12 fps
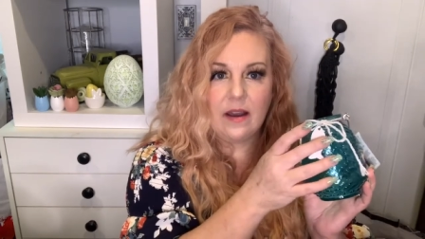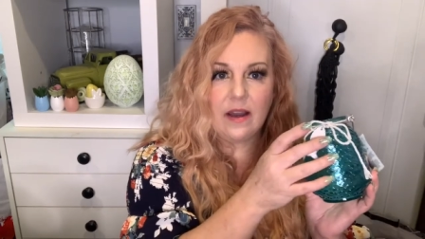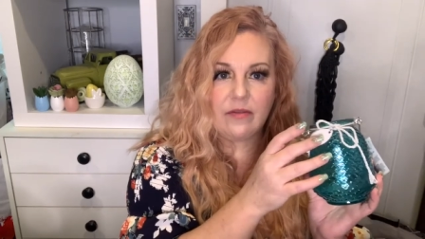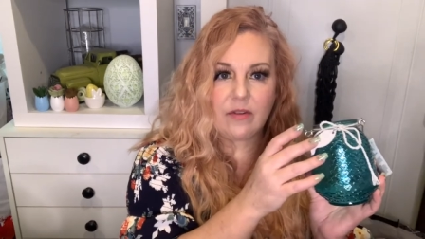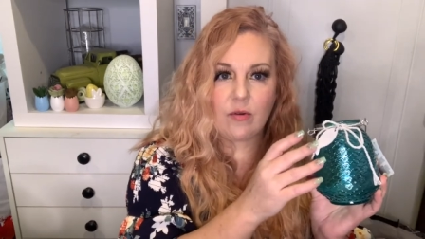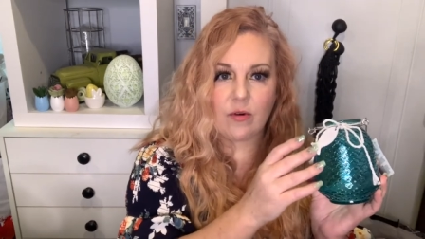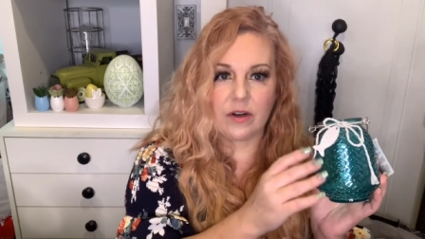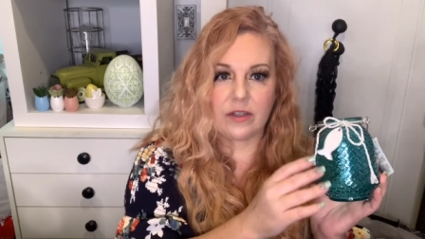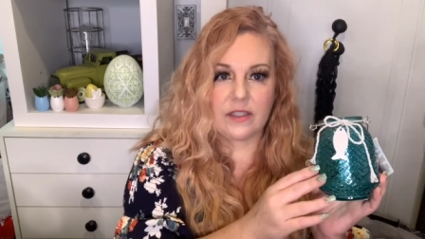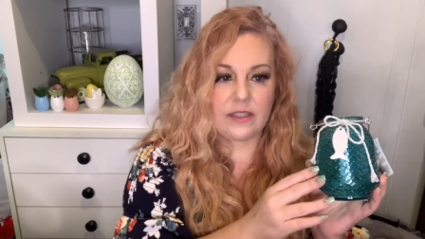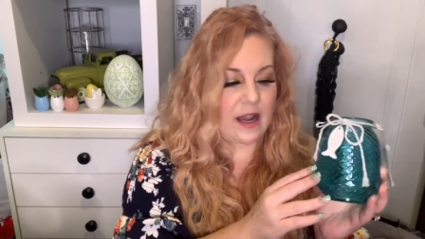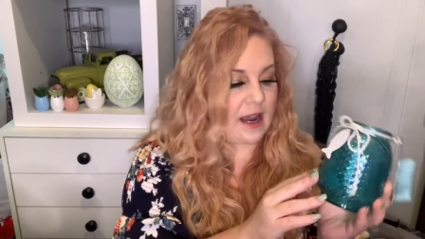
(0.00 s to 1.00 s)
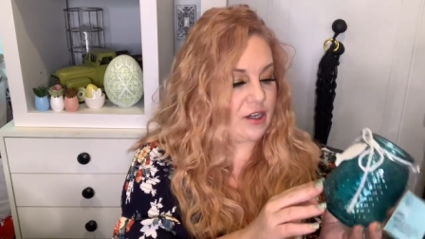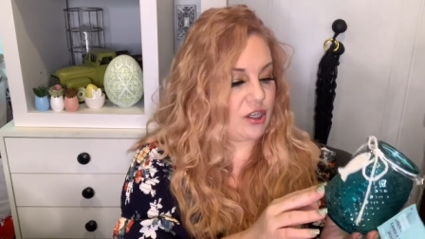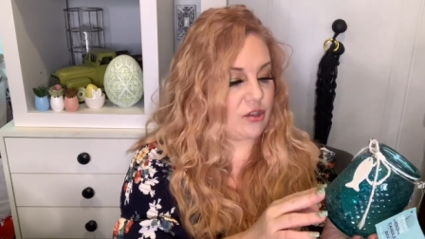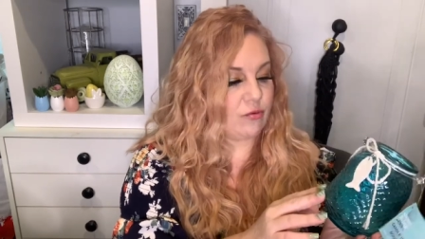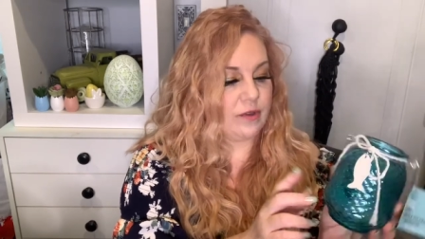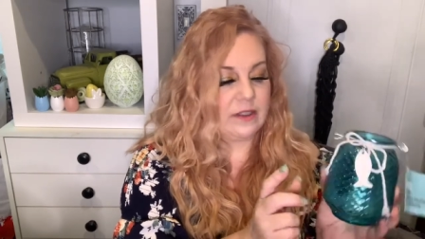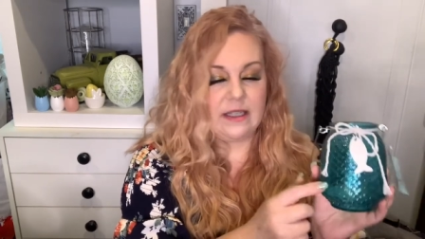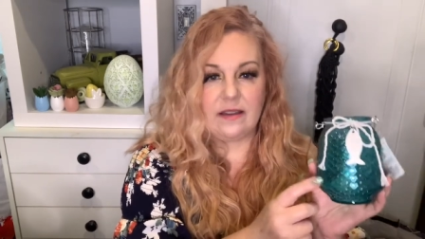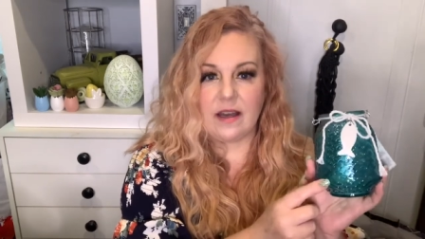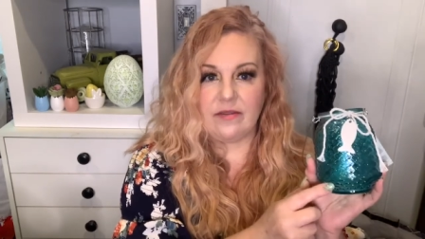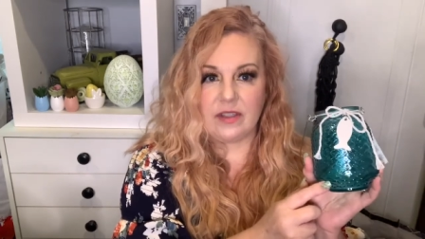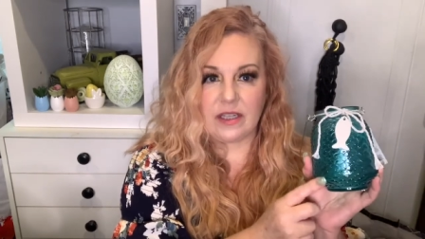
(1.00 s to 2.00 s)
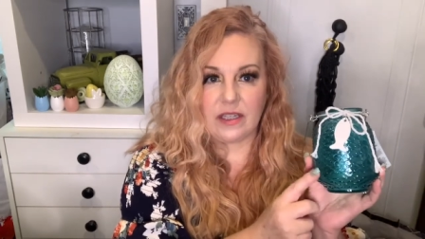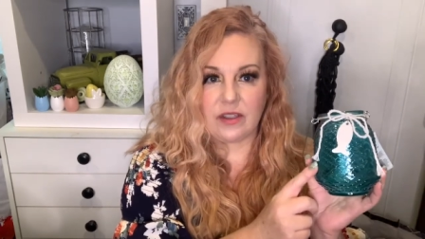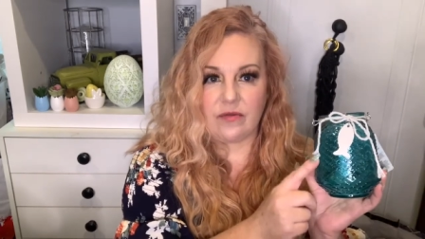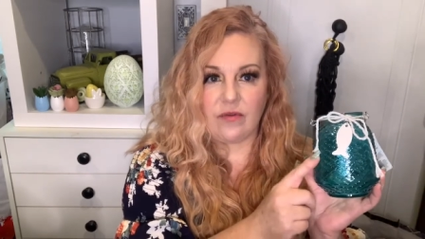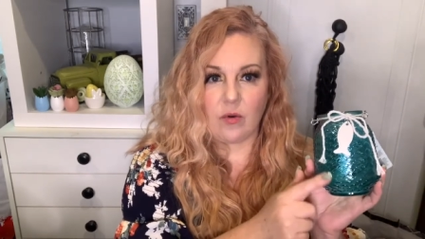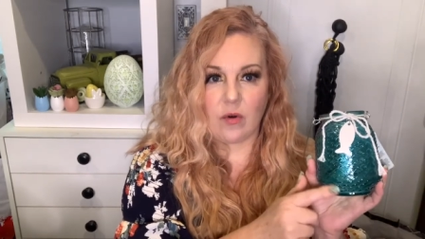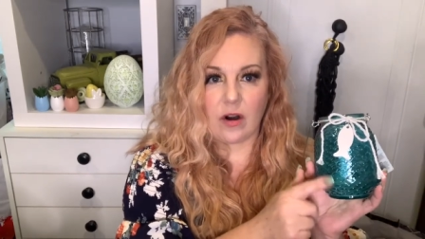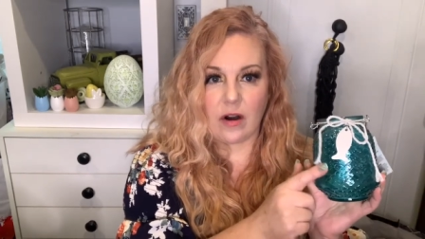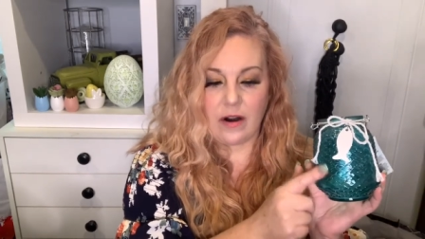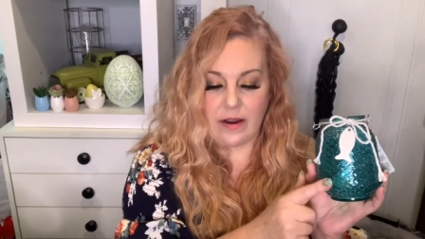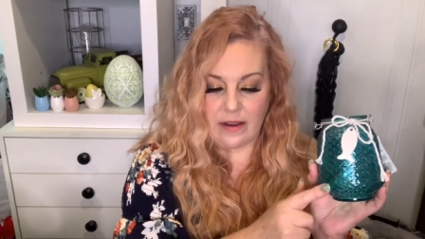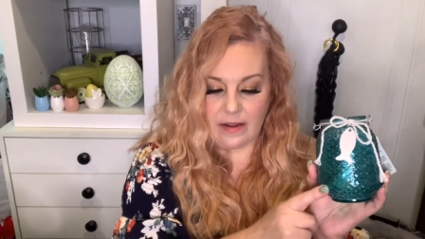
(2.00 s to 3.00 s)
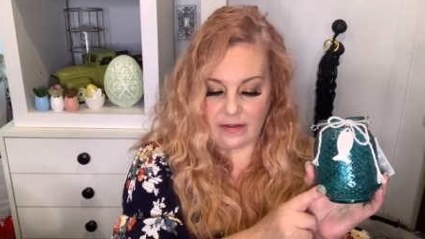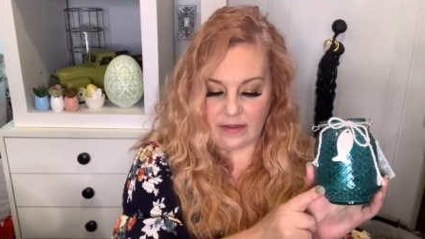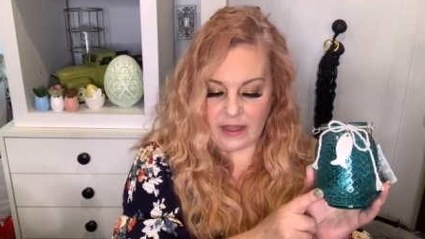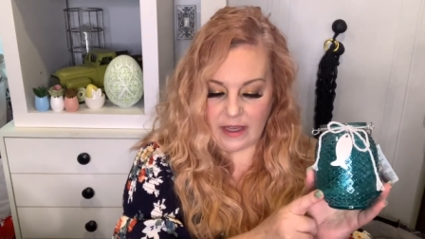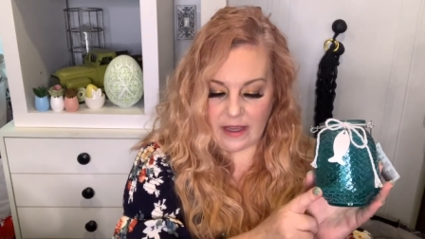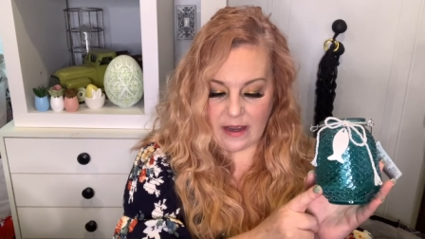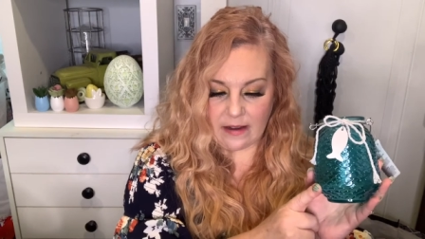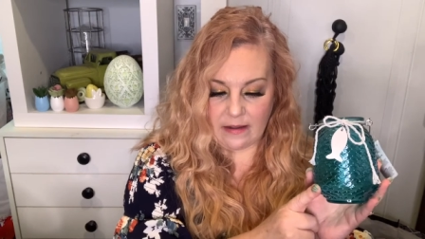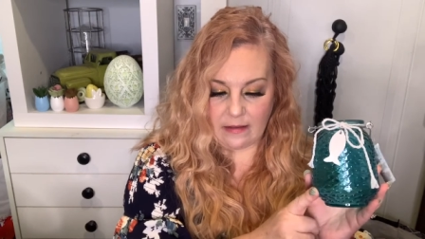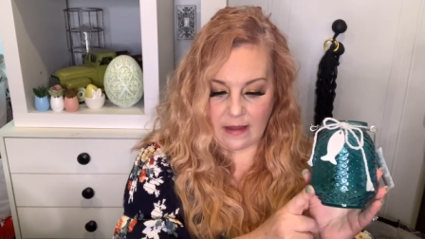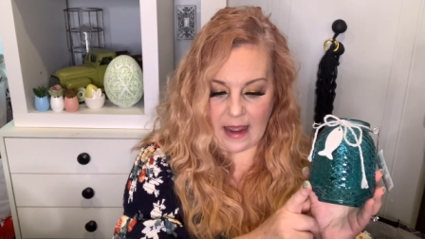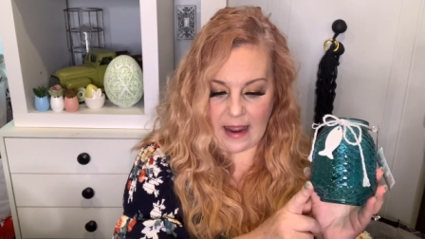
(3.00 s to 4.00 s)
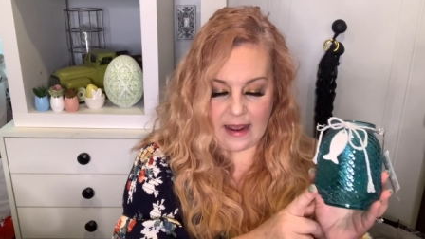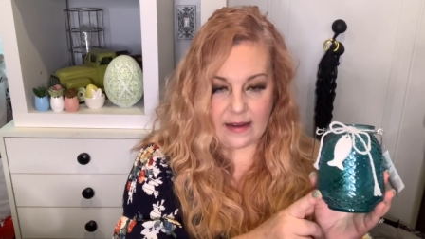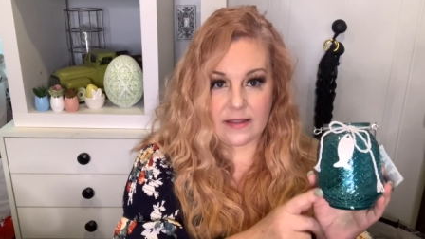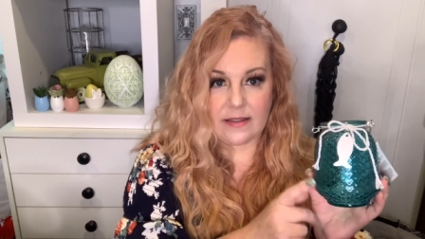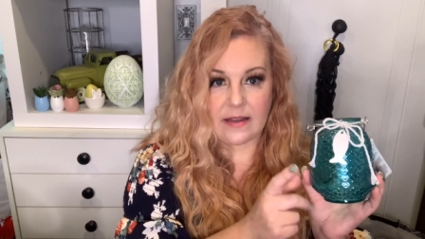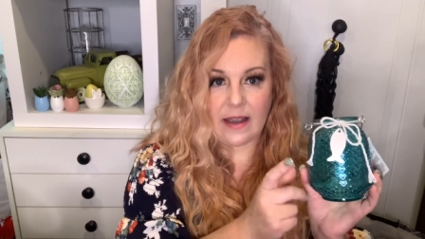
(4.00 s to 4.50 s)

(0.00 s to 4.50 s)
of course, I just really loved it for the glass,